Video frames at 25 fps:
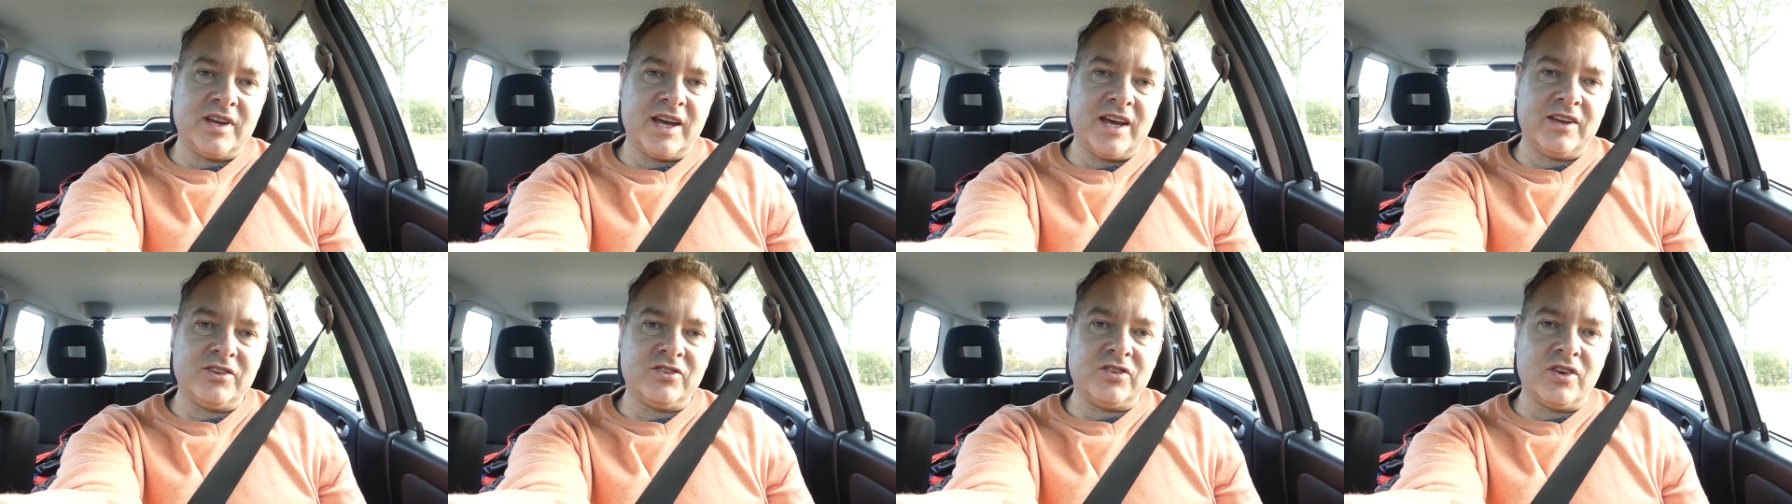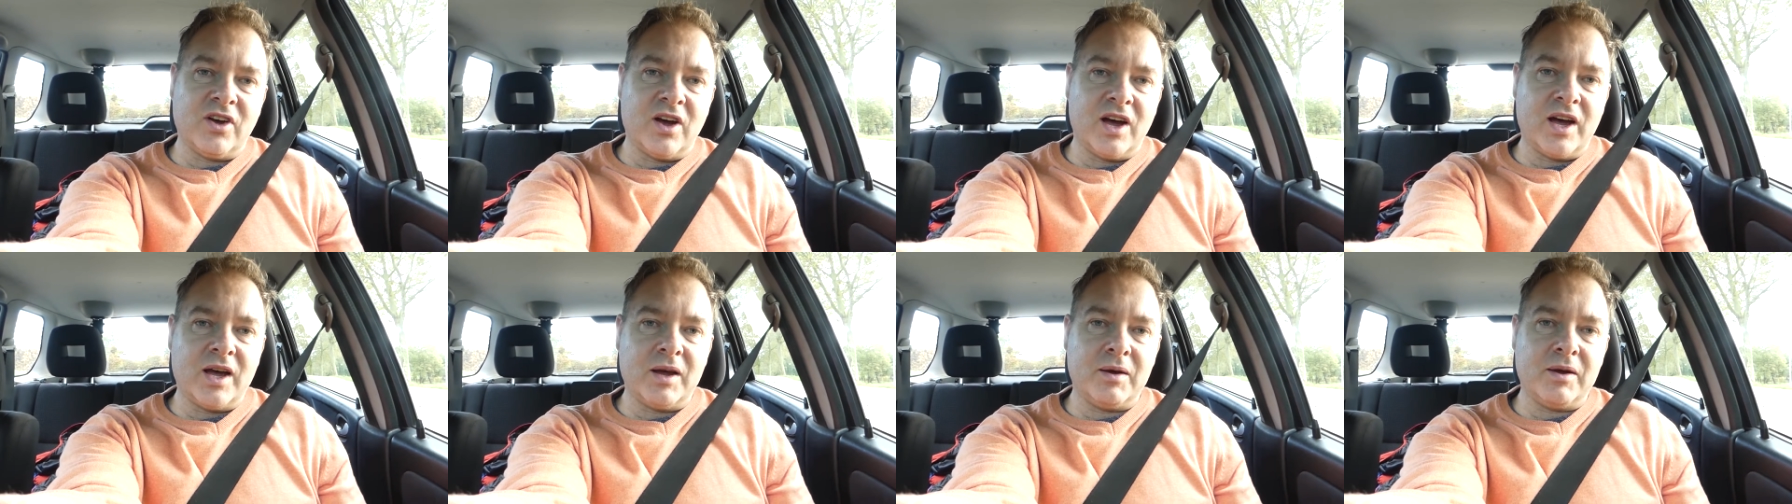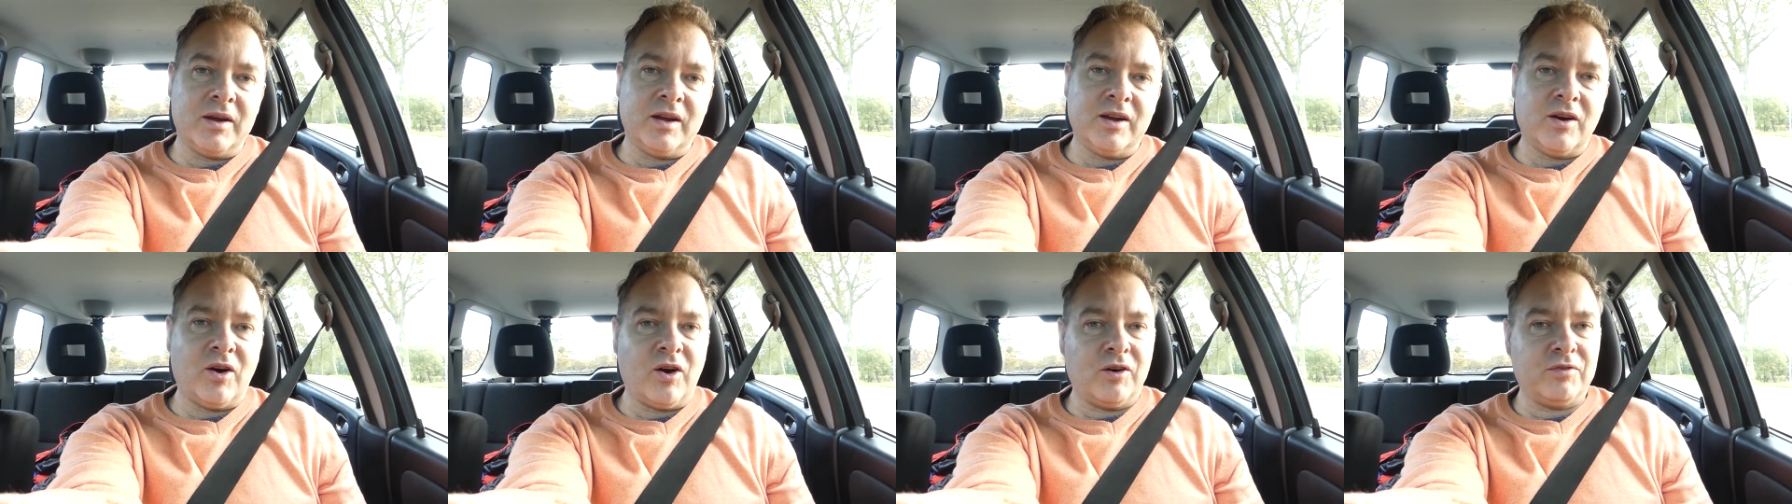as
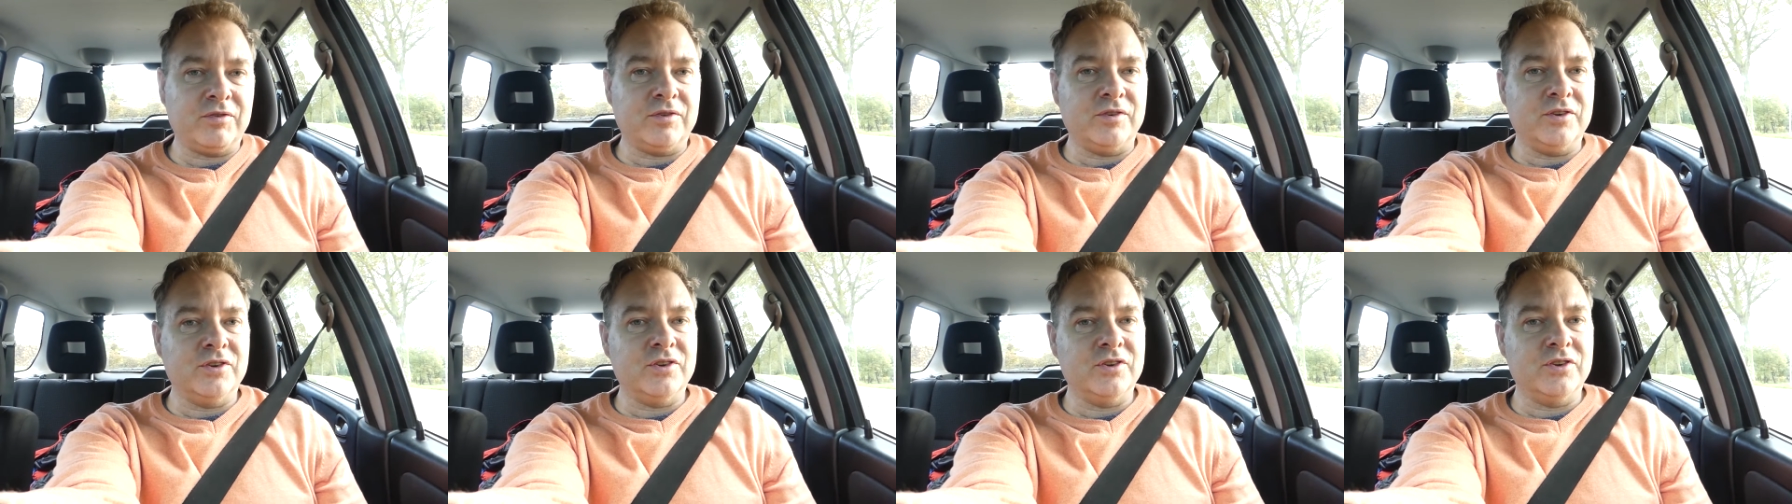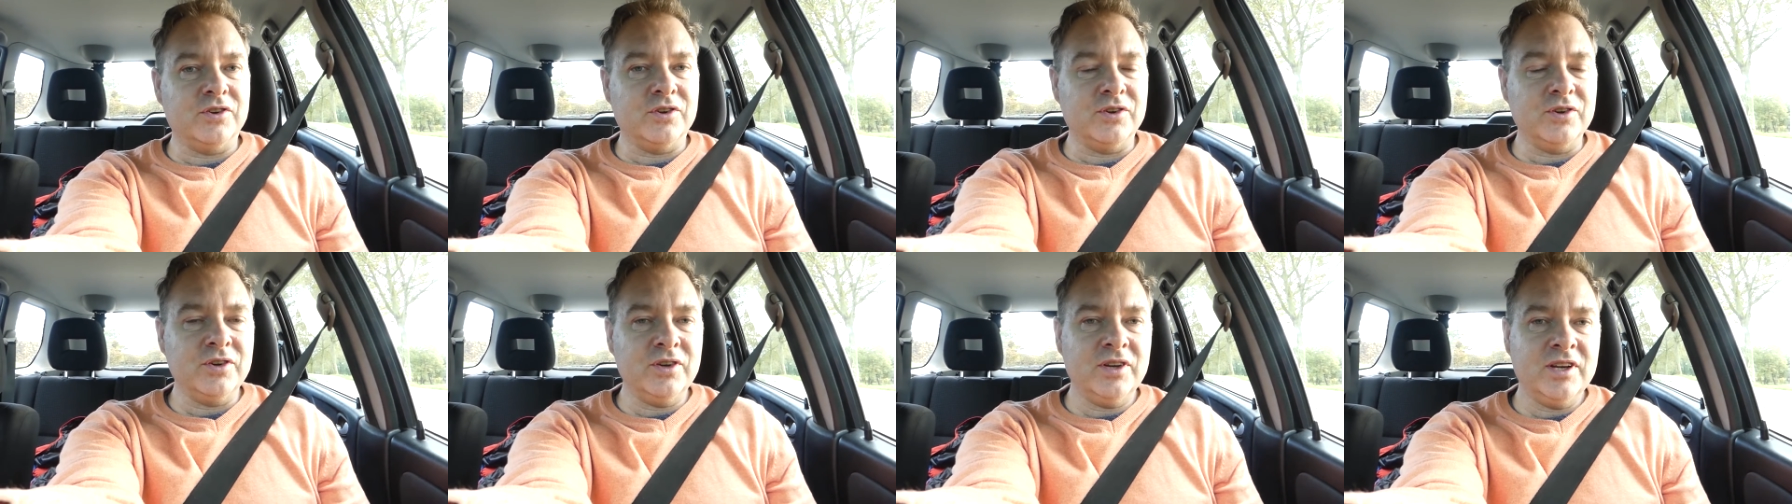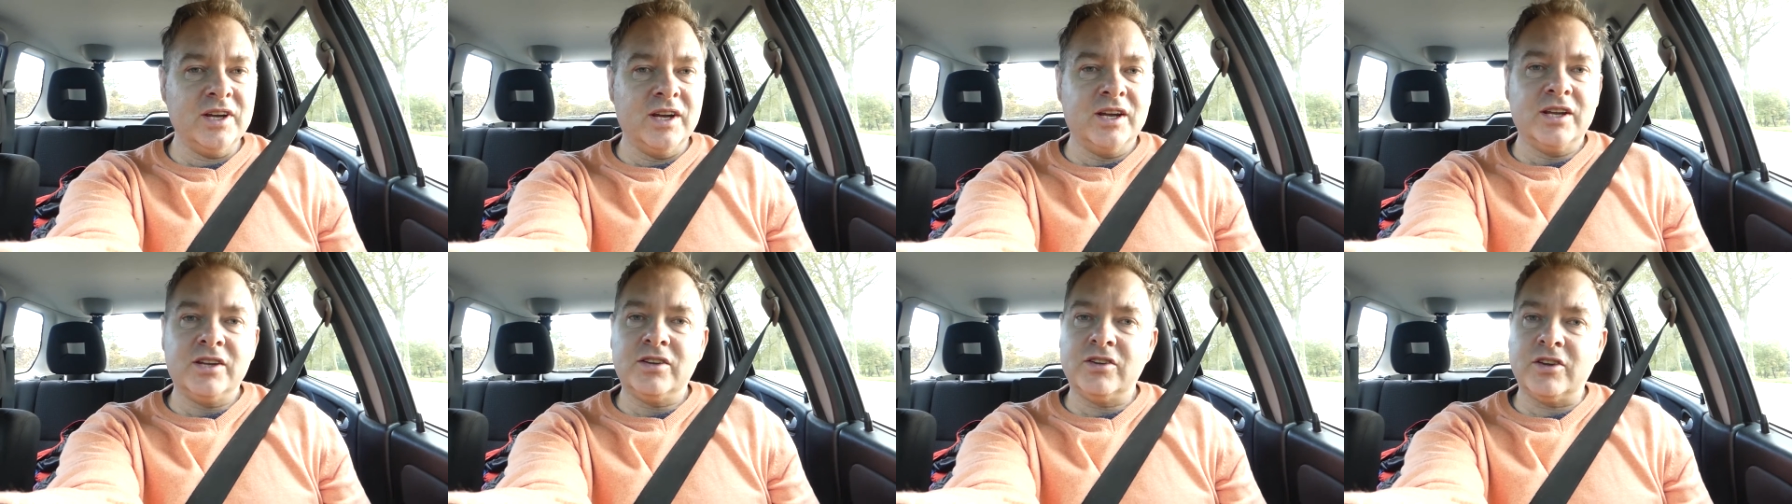I often do,
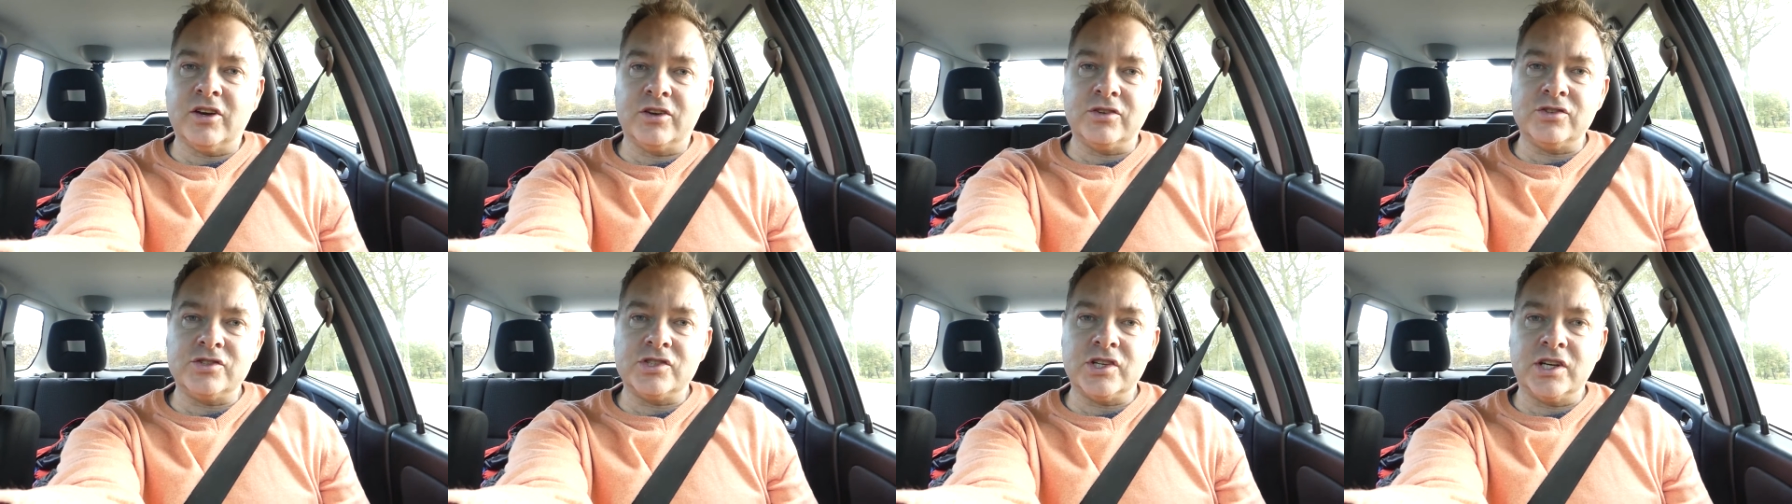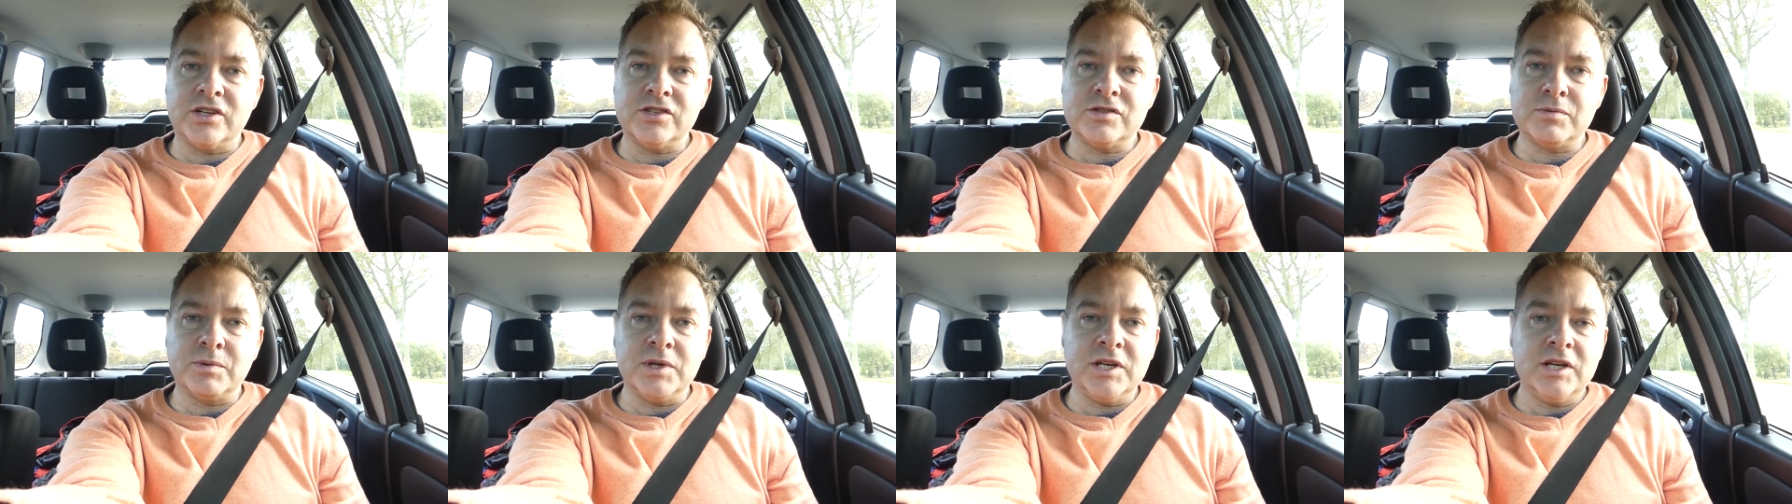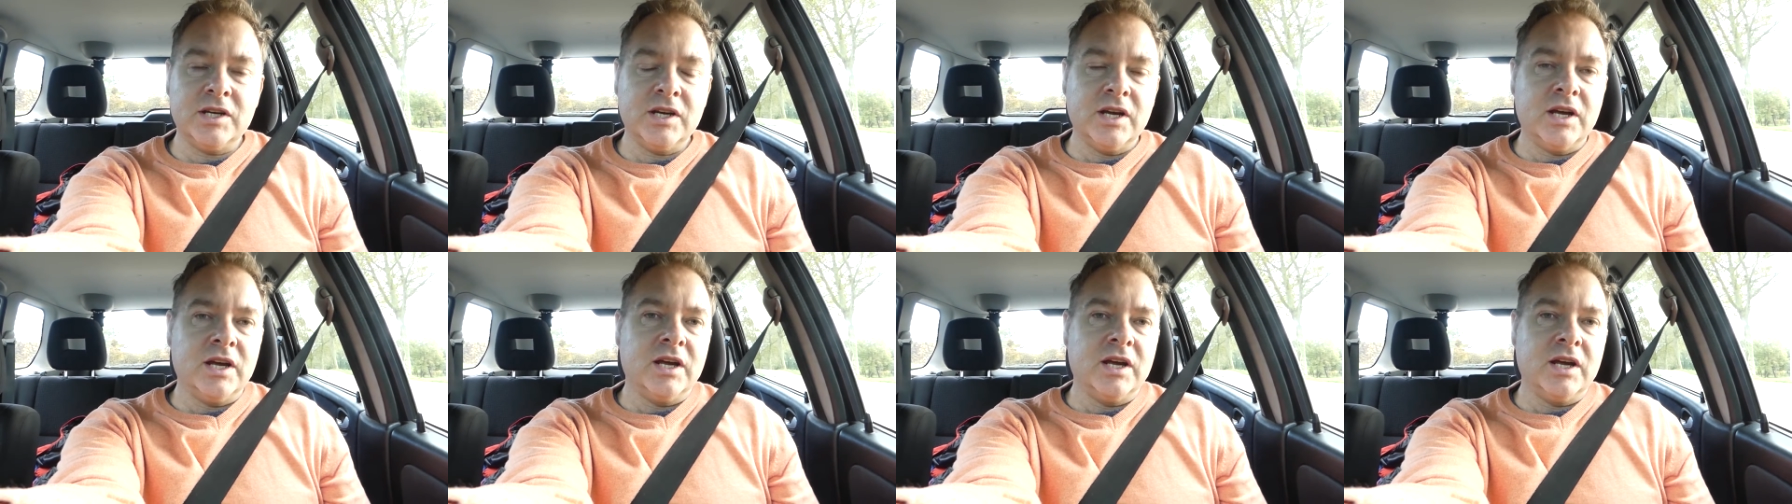don't judge me,